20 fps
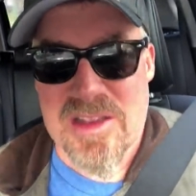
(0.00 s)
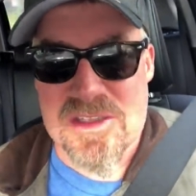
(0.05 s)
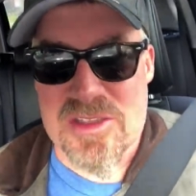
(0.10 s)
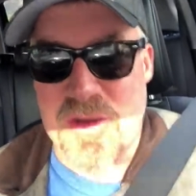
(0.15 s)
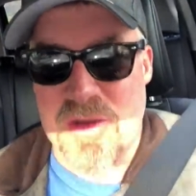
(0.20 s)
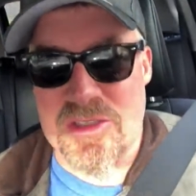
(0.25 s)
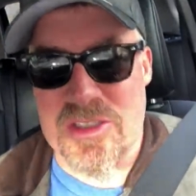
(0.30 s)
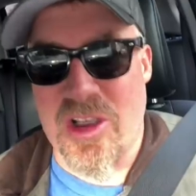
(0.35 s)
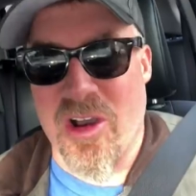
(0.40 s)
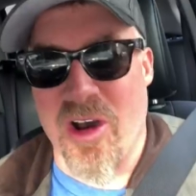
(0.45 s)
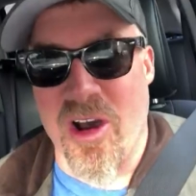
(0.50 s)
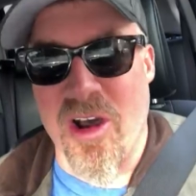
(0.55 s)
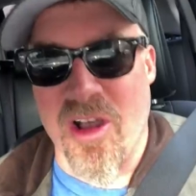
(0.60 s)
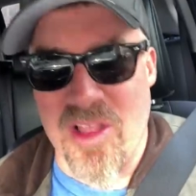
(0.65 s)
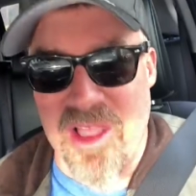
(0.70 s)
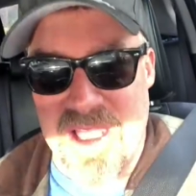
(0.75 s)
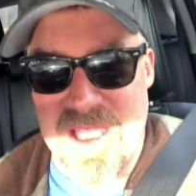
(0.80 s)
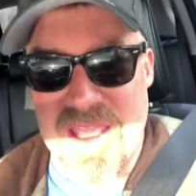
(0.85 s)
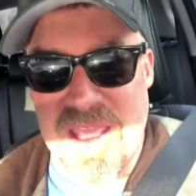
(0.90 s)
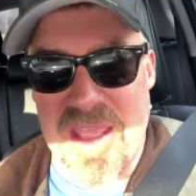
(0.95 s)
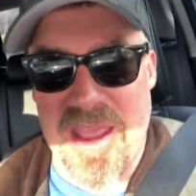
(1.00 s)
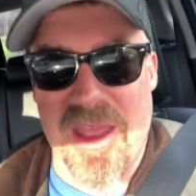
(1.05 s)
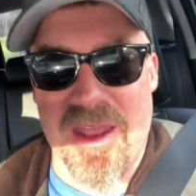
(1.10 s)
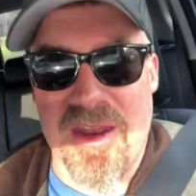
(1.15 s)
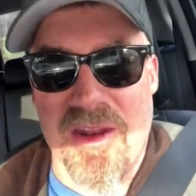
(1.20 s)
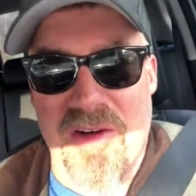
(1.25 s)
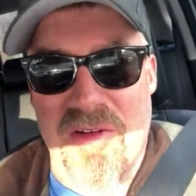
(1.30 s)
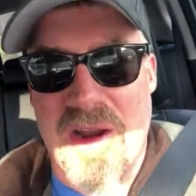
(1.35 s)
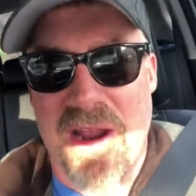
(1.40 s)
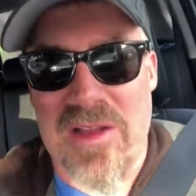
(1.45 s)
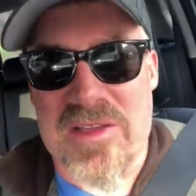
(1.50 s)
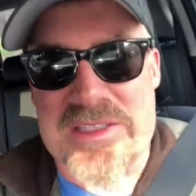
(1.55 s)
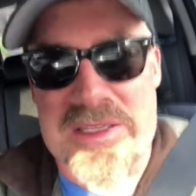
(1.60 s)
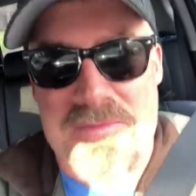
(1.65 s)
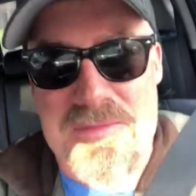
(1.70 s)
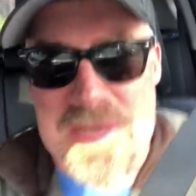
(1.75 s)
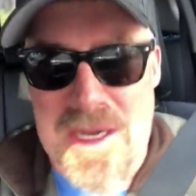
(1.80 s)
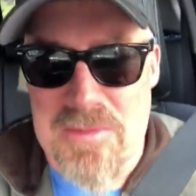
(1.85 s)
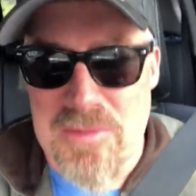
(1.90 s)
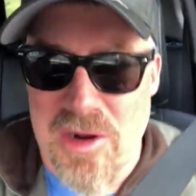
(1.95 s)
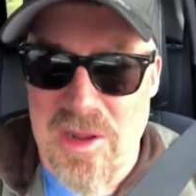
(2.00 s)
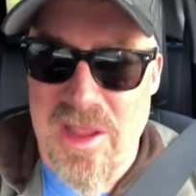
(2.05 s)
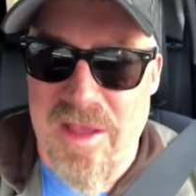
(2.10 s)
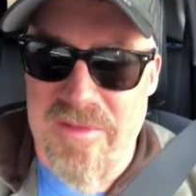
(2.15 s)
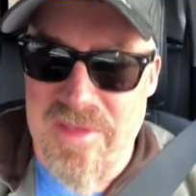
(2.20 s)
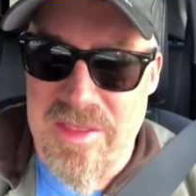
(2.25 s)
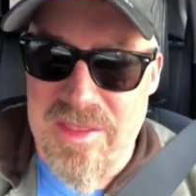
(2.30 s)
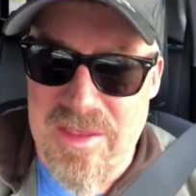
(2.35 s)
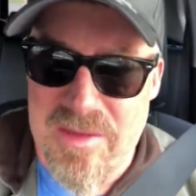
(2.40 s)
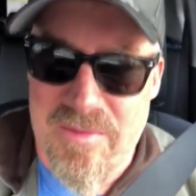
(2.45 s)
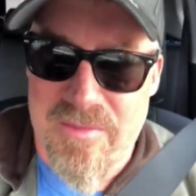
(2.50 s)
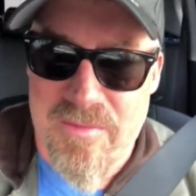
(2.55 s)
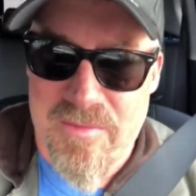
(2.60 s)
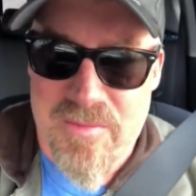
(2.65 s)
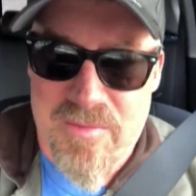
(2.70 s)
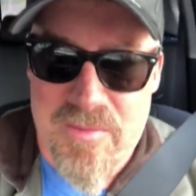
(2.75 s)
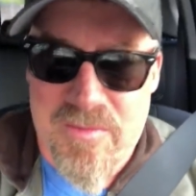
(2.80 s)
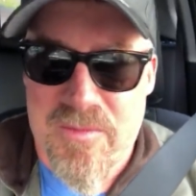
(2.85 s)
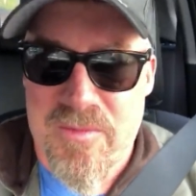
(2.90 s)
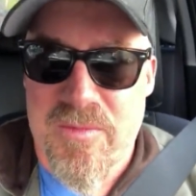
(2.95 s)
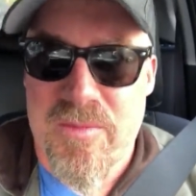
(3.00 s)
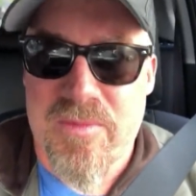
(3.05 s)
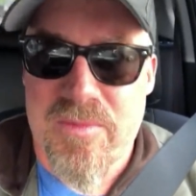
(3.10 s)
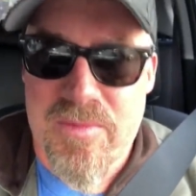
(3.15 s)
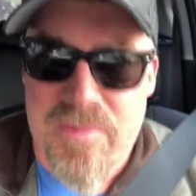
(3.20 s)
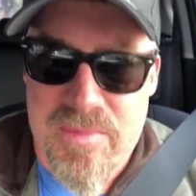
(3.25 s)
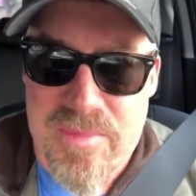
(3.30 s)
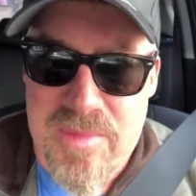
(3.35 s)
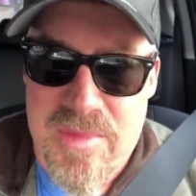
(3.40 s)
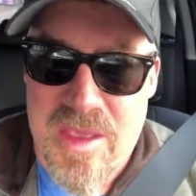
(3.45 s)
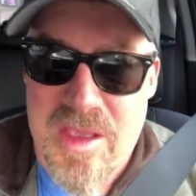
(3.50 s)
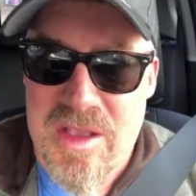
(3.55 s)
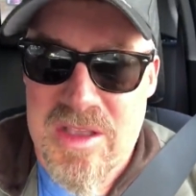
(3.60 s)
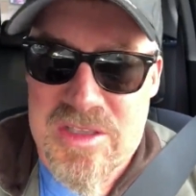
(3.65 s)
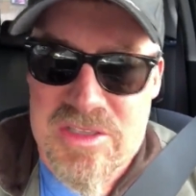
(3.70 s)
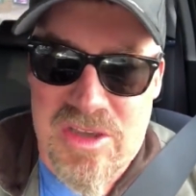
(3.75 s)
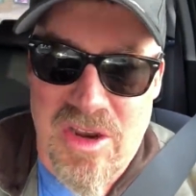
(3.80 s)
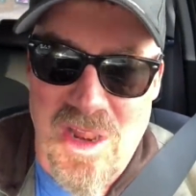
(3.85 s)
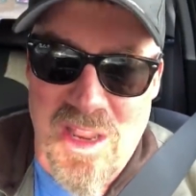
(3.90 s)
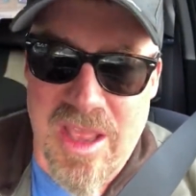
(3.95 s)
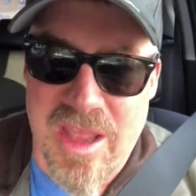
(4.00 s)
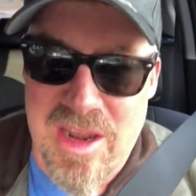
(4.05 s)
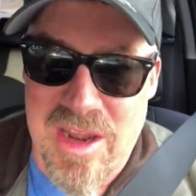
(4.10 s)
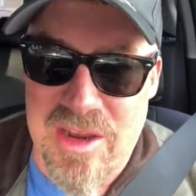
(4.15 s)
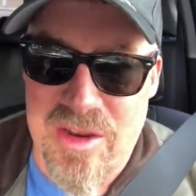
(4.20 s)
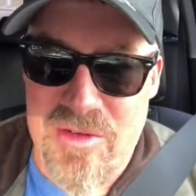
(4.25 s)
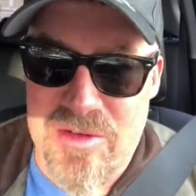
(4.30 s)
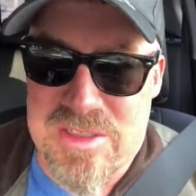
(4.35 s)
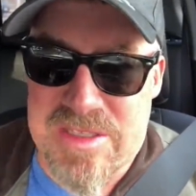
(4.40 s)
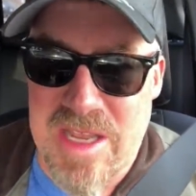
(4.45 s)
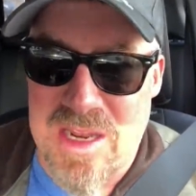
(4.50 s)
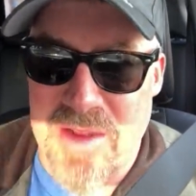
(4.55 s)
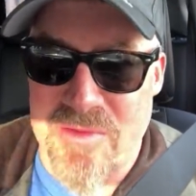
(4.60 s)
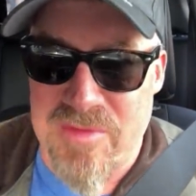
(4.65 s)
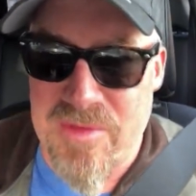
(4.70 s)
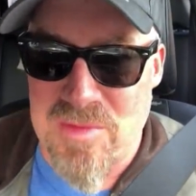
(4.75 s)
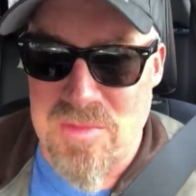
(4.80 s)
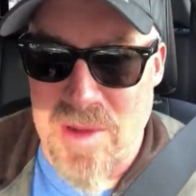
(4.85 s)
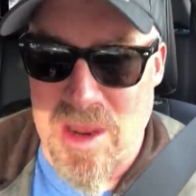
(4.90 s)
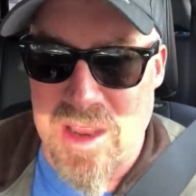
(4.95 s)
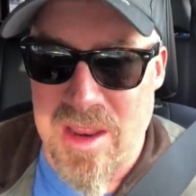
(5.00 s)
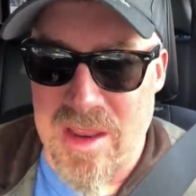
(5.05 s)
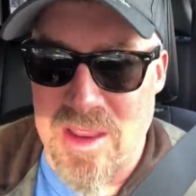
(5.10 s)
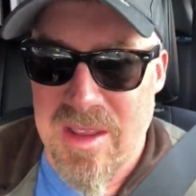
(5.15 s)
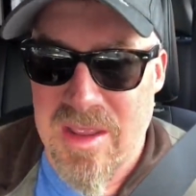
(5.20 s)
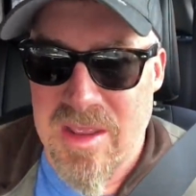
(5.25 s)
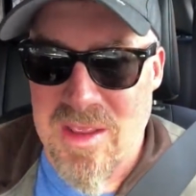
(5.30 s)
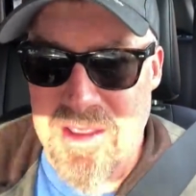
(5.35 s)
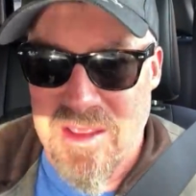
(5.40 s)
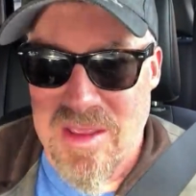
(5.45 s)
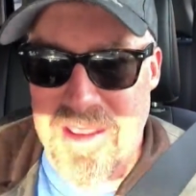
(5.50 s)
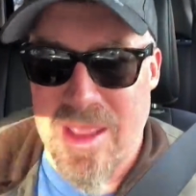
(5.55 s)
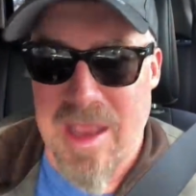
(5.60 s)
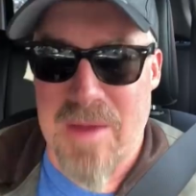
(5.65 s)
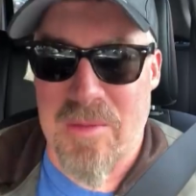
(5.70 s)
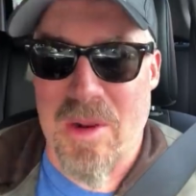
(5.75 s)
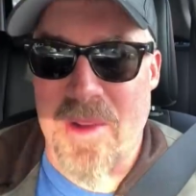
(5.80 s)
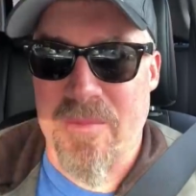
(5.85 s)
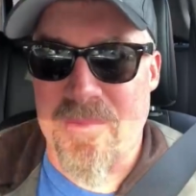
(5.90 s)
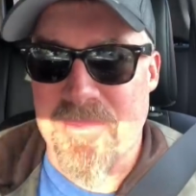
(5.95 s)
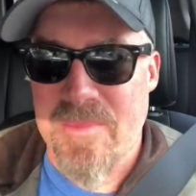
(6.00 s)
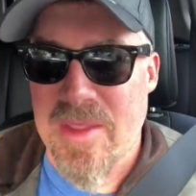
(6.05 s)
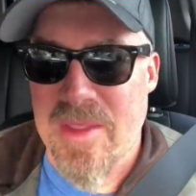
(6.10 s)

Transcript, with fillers: So it's all, again, around September 11th. Sorry, I got a new setup for my camera.